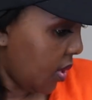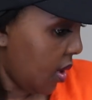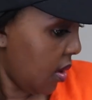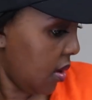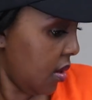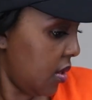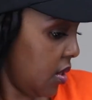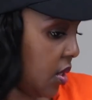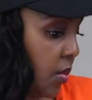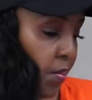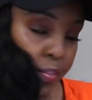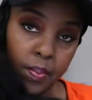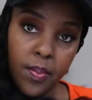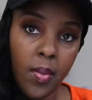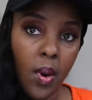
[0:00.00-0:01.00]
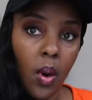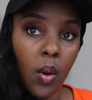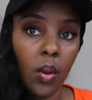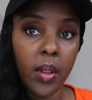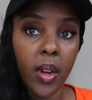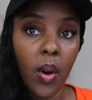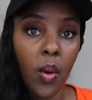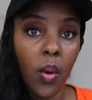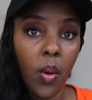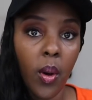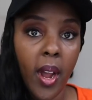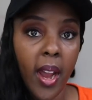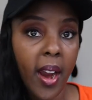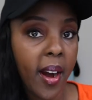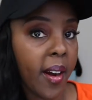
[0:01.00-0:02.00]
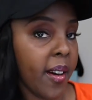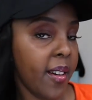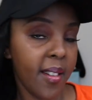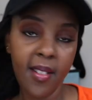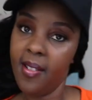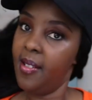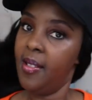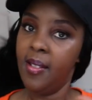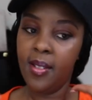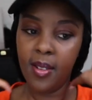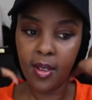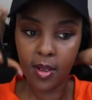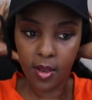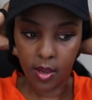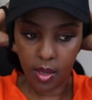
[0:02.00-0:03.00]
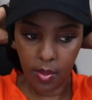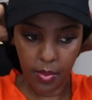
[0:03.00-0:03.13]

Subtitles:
Or just hold the whole hair in a